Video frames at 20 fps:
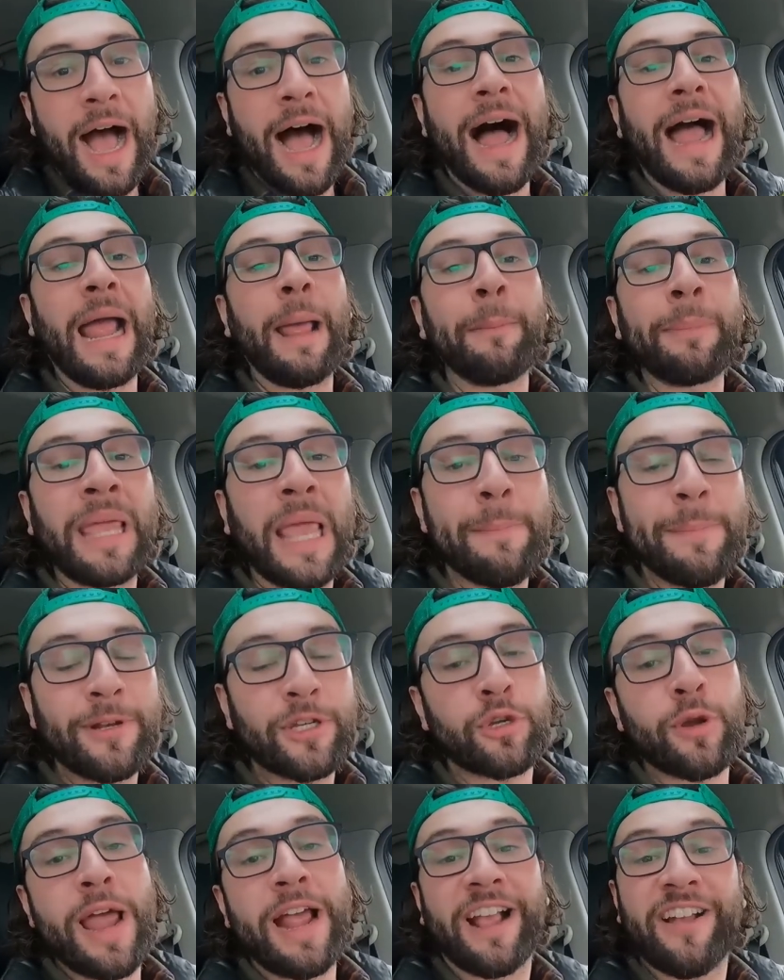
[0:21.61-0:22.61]
I am
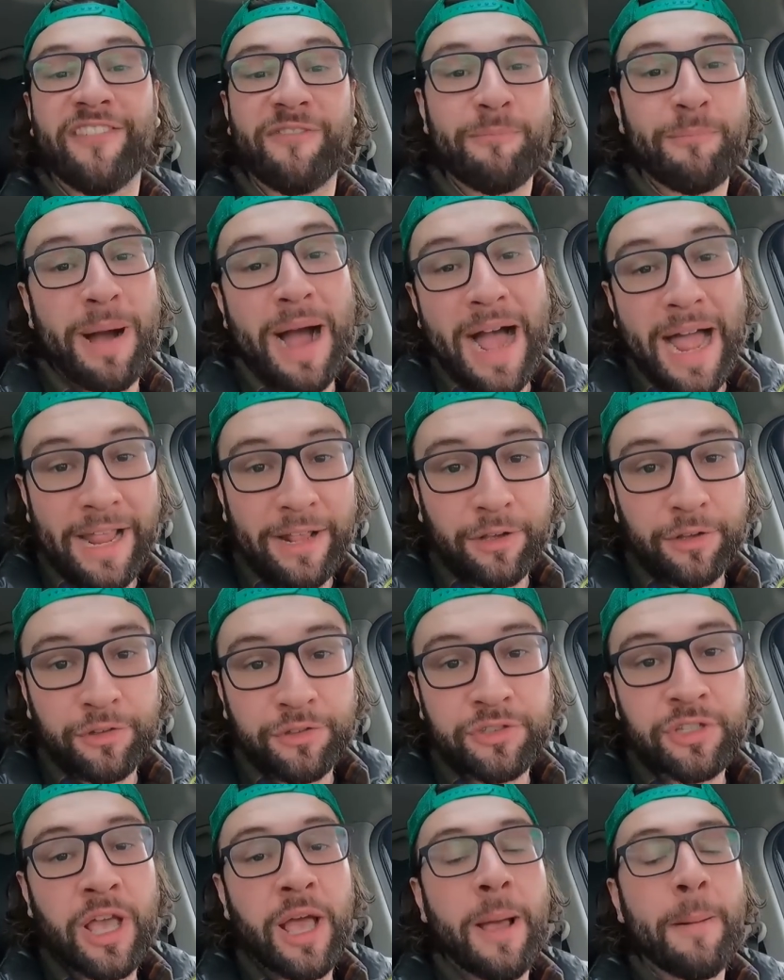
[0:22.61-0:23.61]
keeping track of
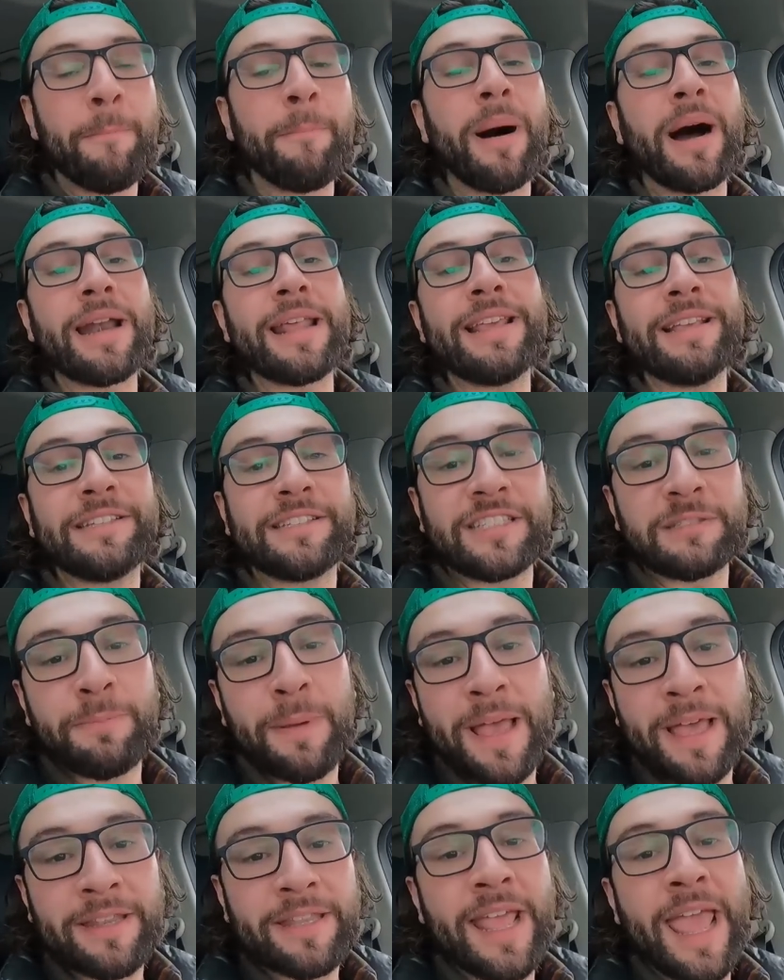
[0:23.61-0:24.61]
miles, money
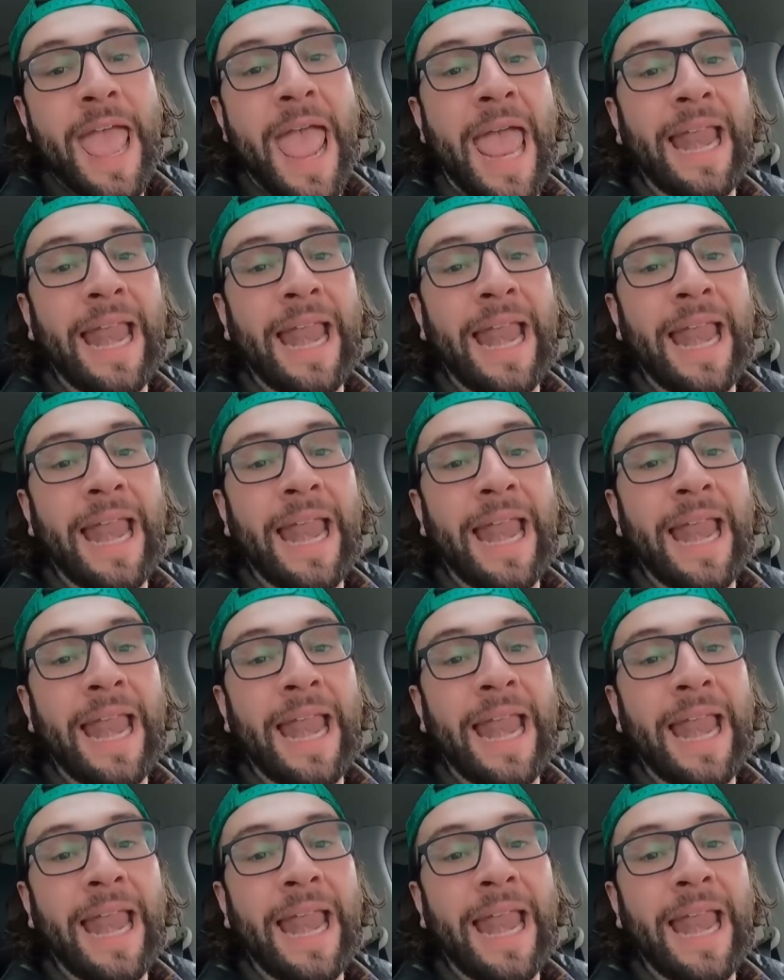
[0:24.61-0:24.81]
spent,